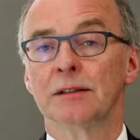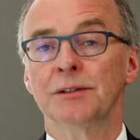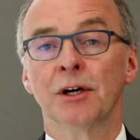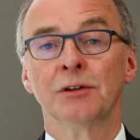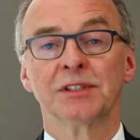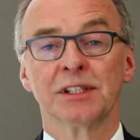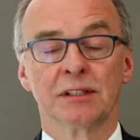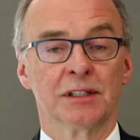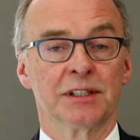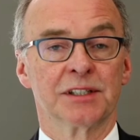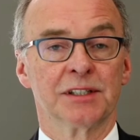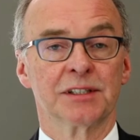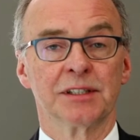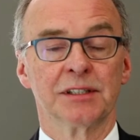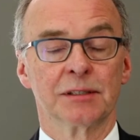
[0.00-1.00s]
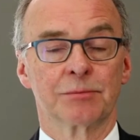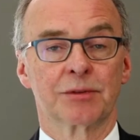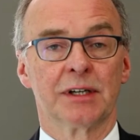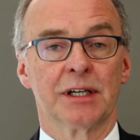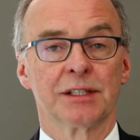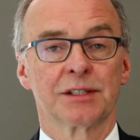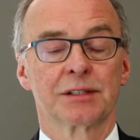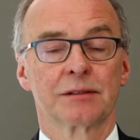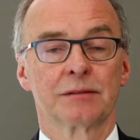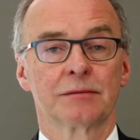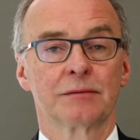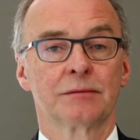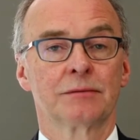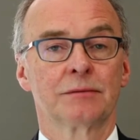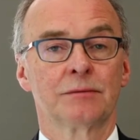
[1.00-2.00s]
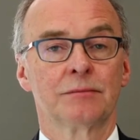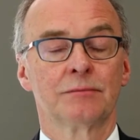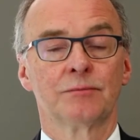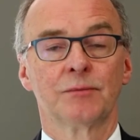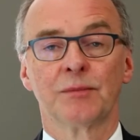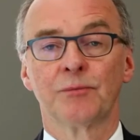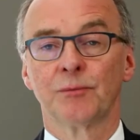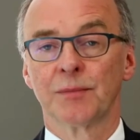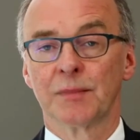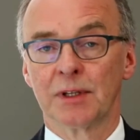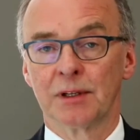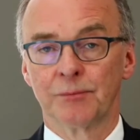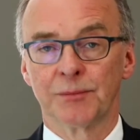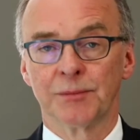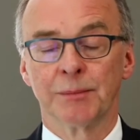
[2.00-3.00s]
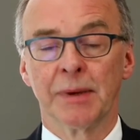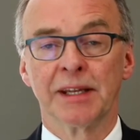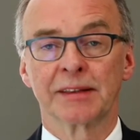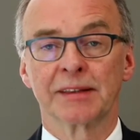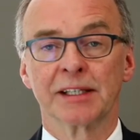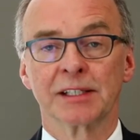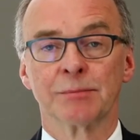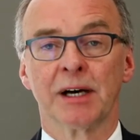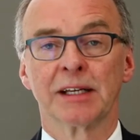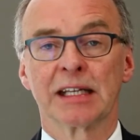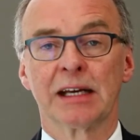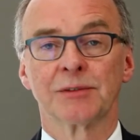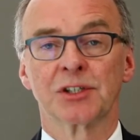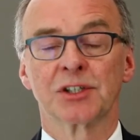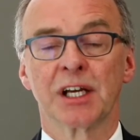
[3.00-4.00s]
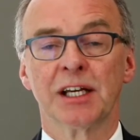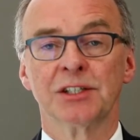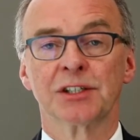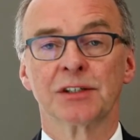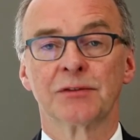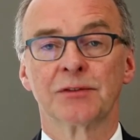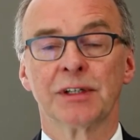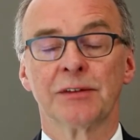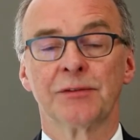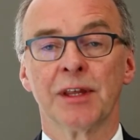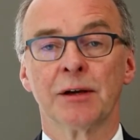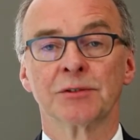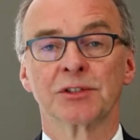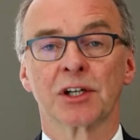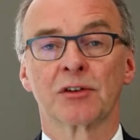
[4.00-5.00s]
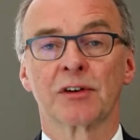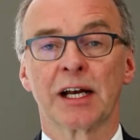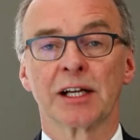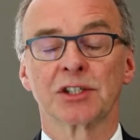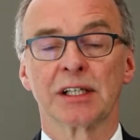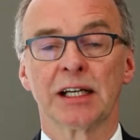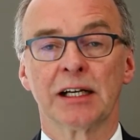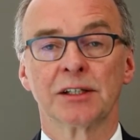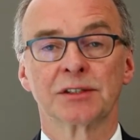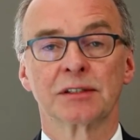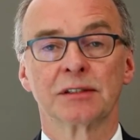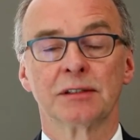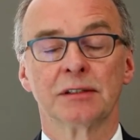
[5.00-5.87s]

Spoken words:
No deal isn't in the price. Many things might have to change if there was a crash out